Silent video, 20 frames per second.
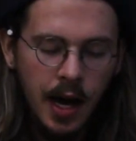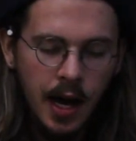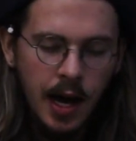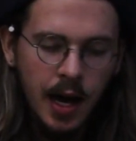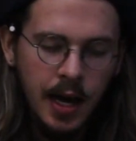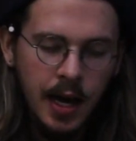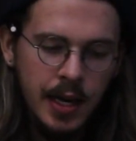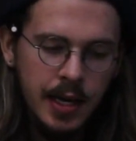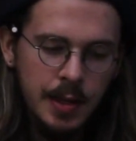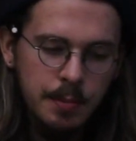
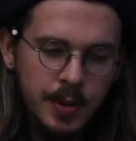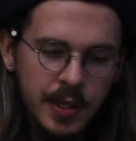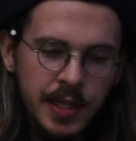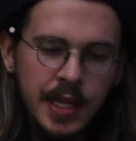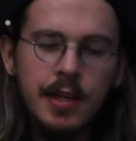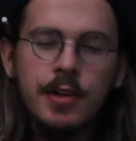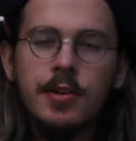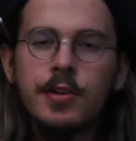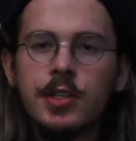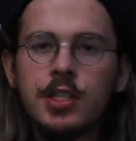I
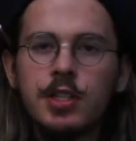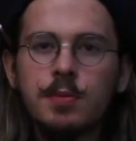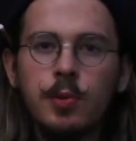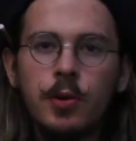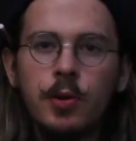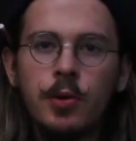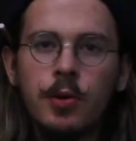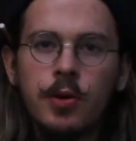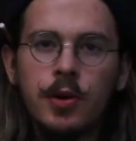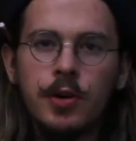begin to
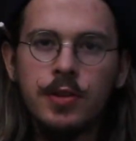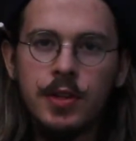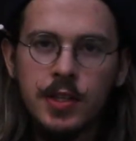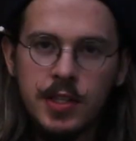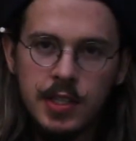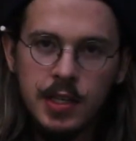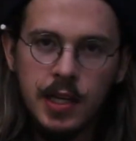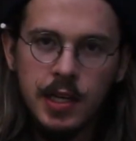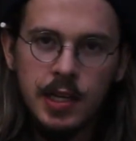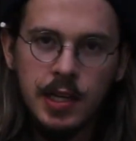explore the
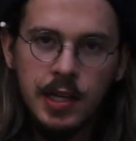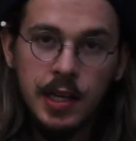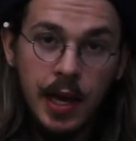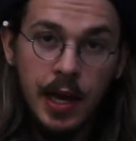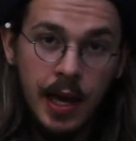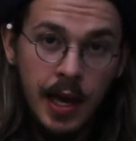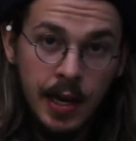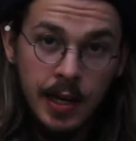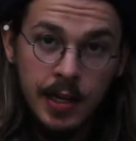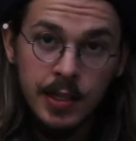city
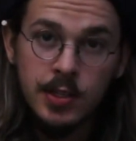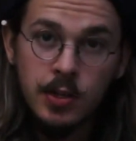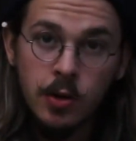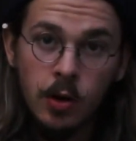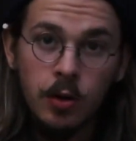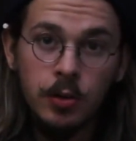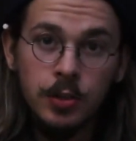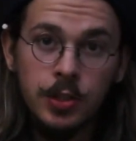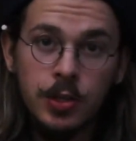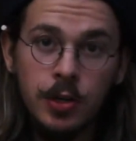and its
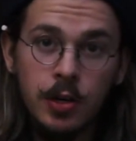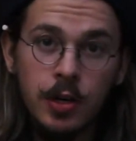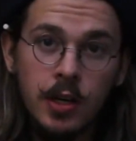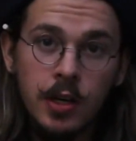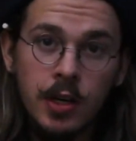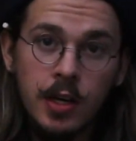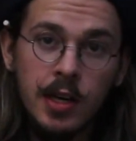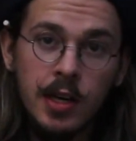culture.